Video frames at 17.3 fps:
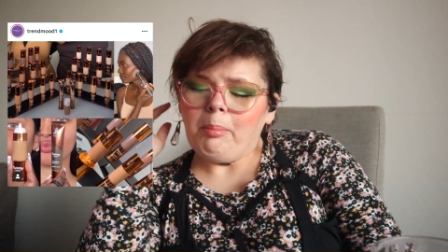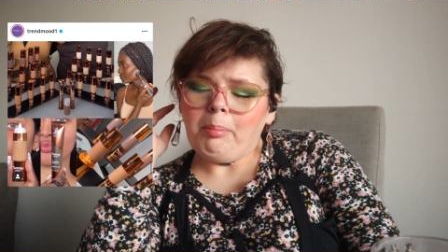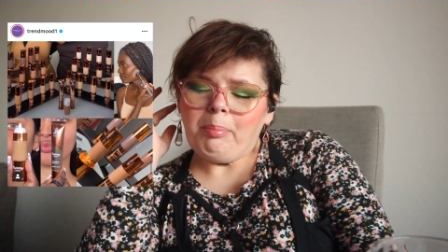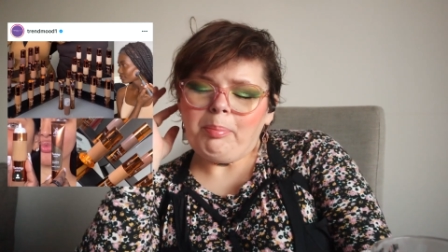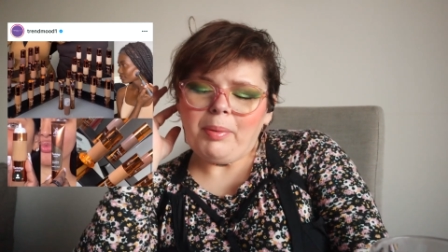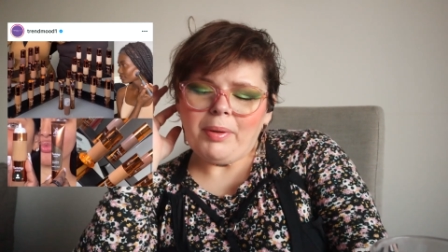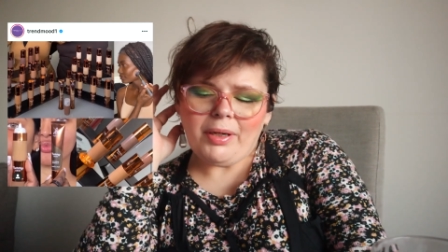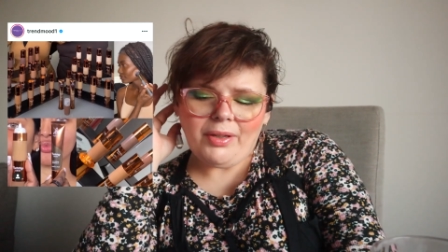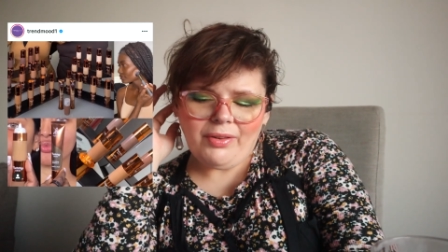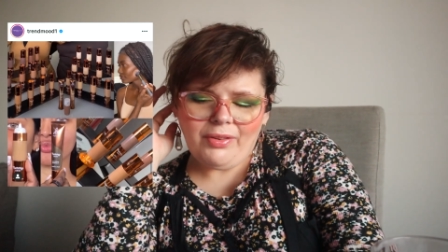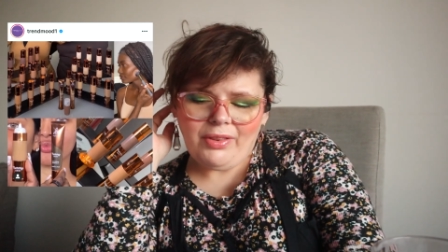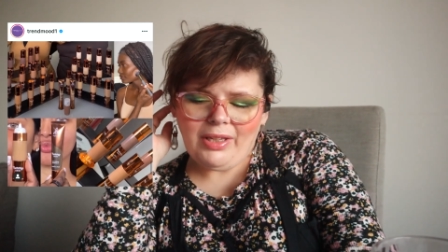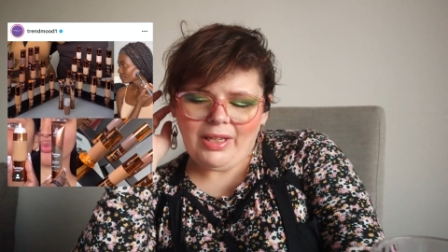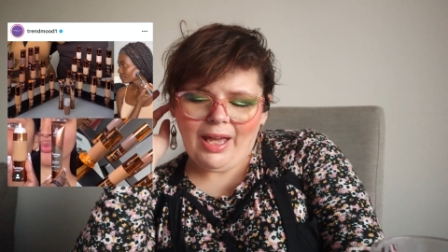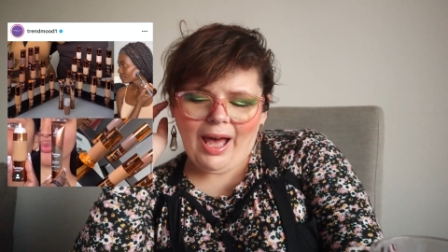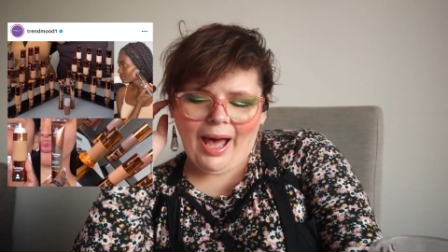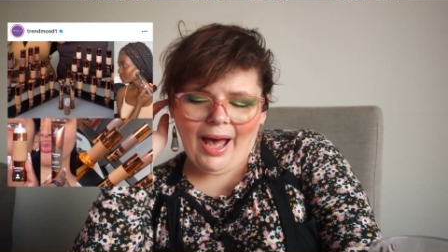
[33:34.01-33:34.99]
but
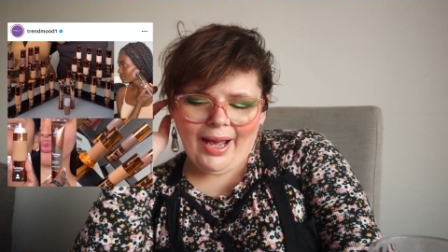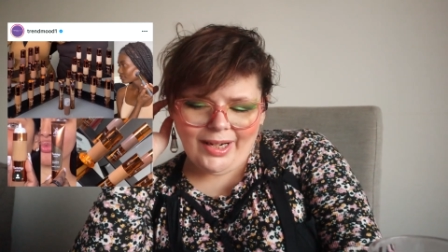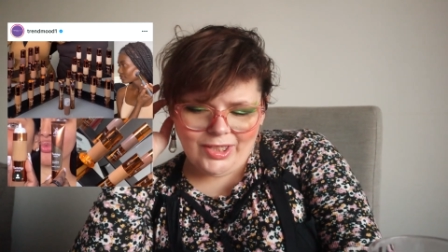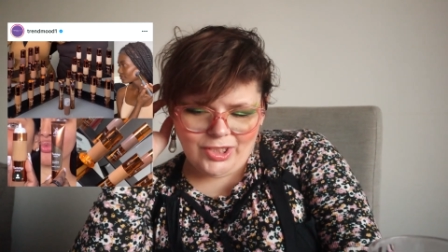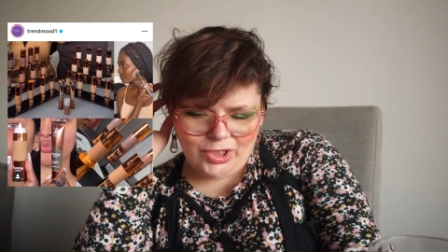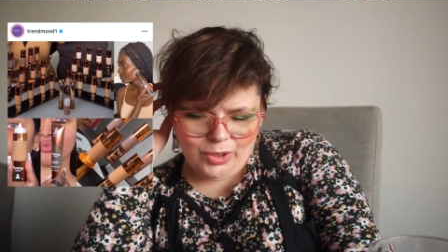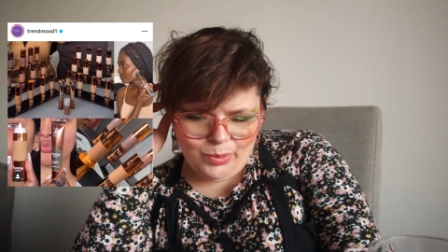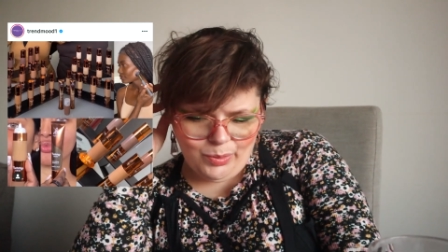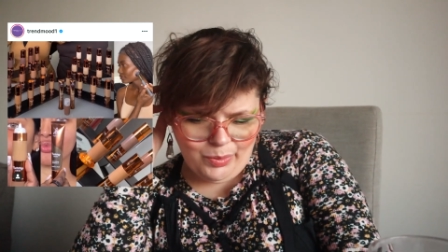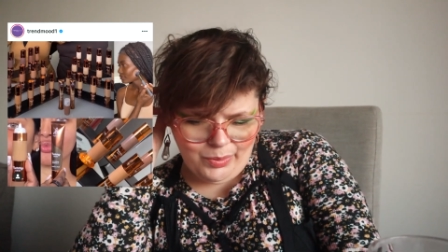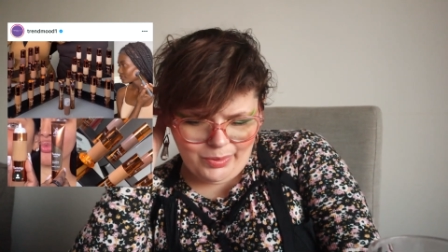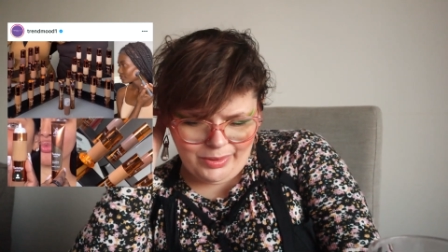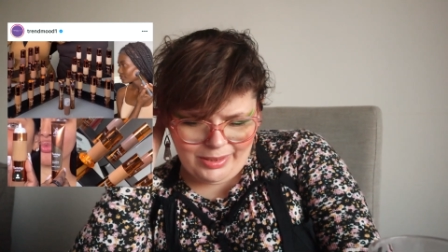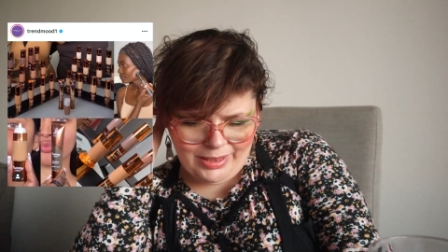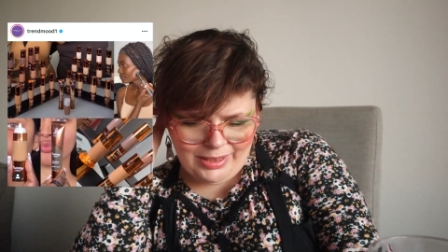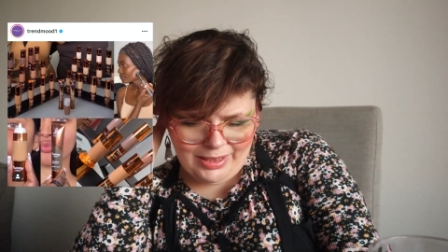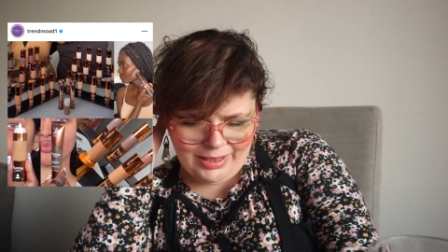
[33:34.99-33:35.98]
the actual
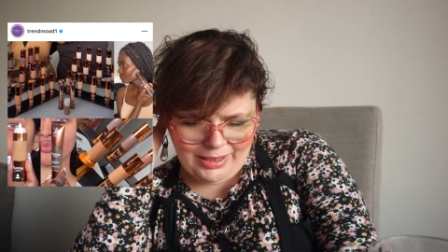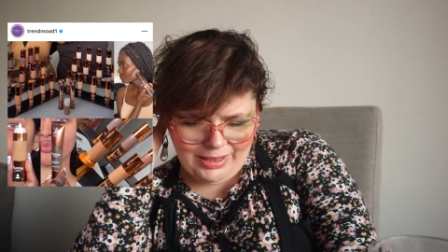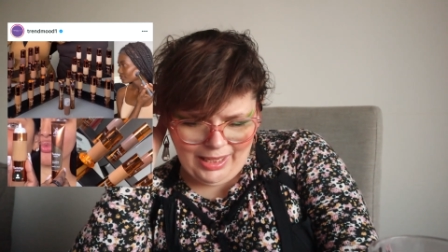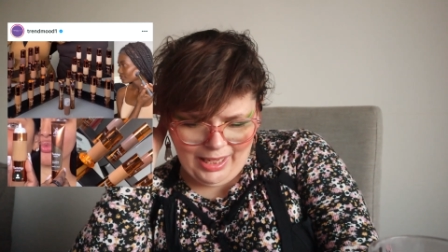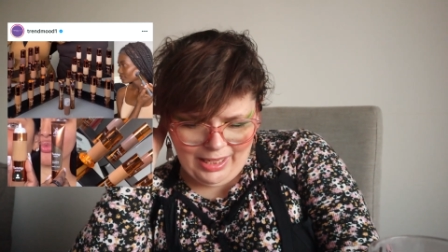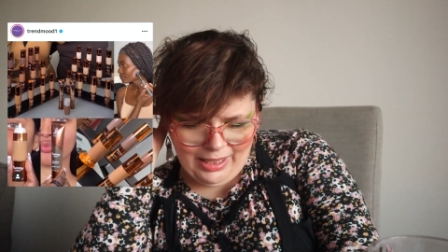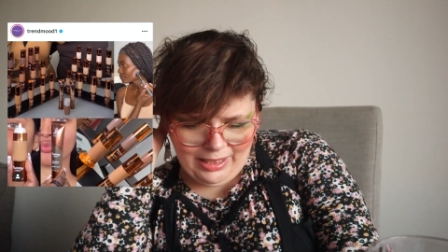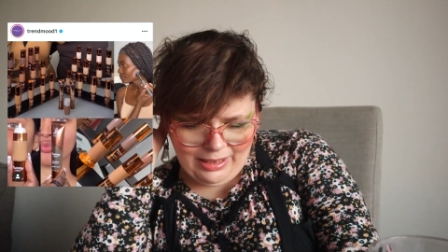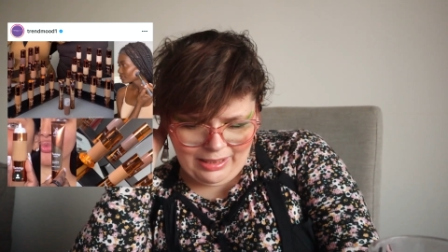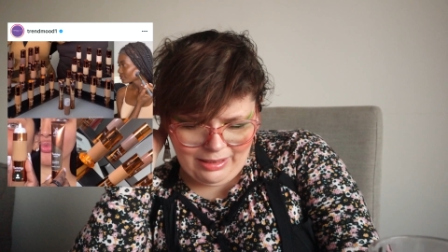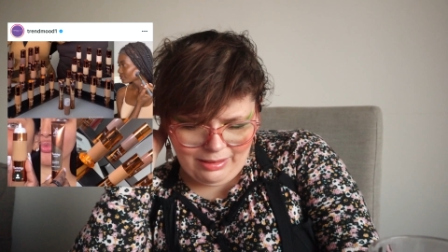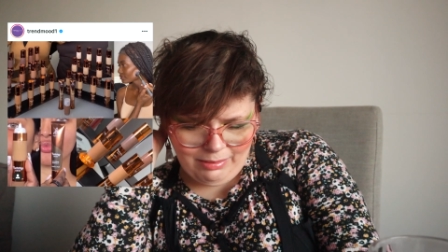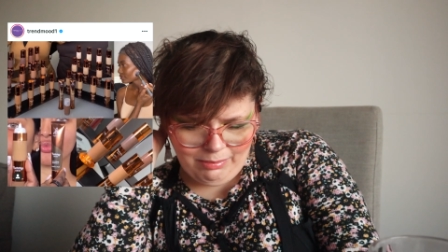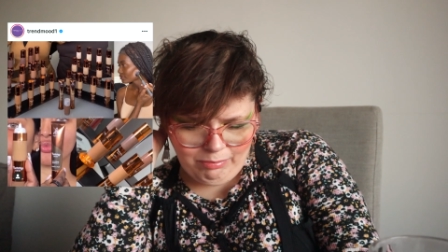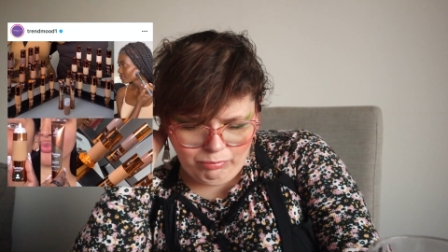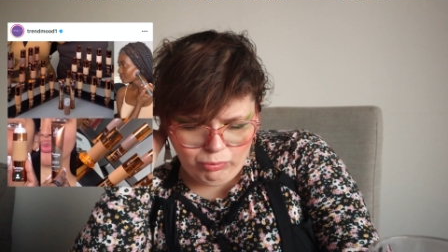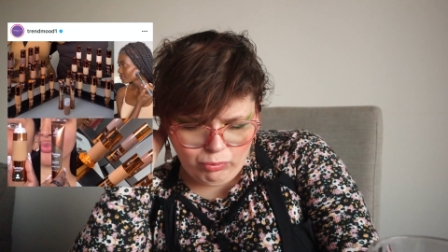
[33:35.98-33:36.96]

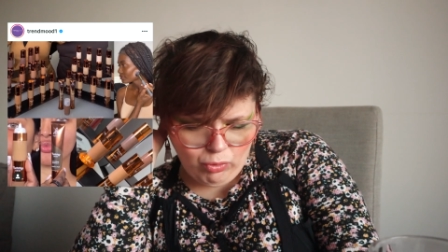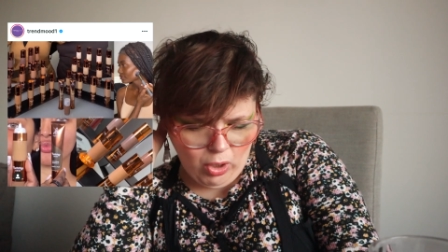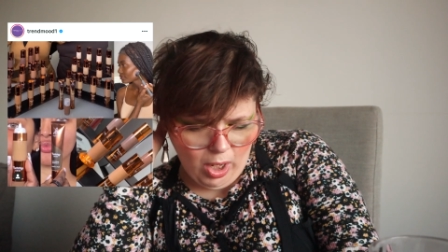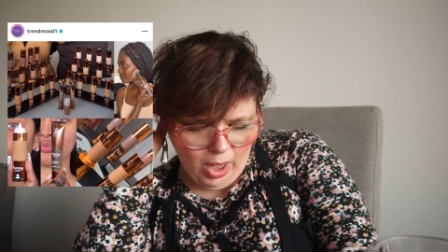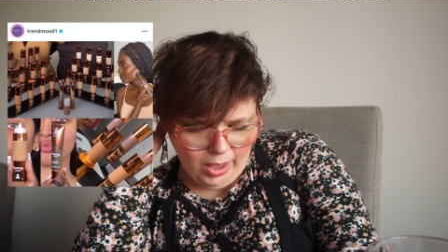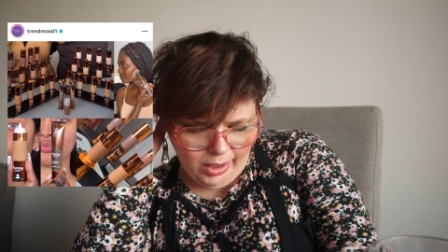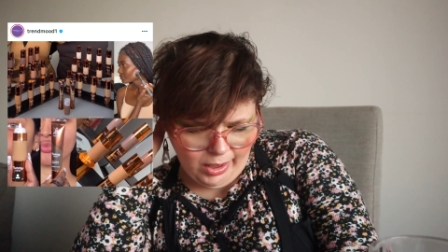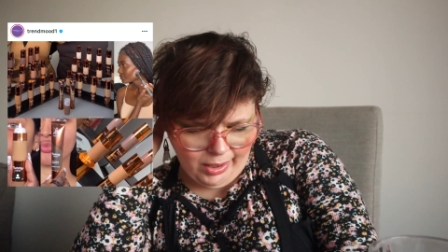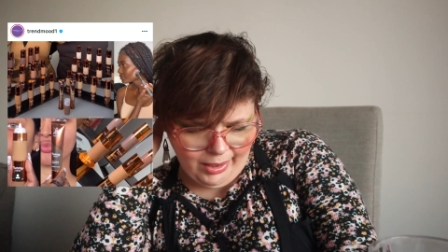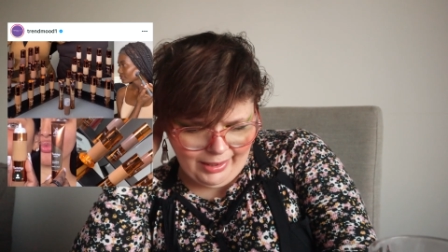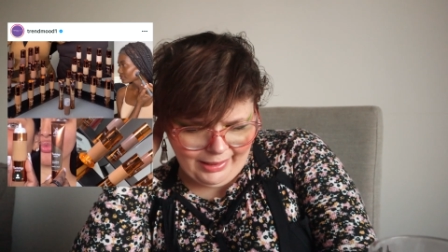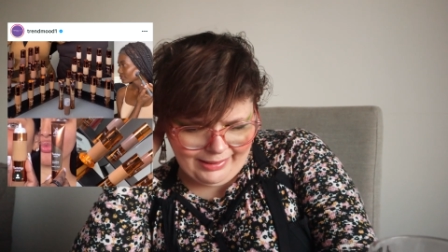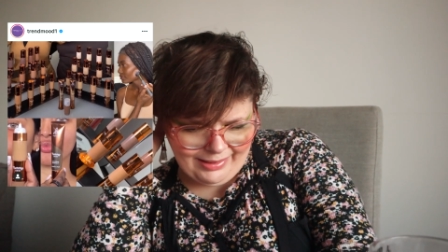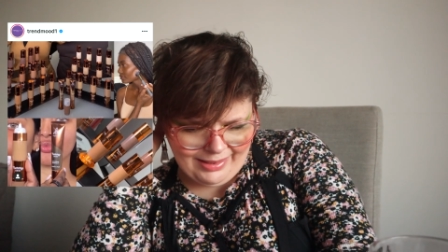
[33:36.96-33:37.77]
skin product,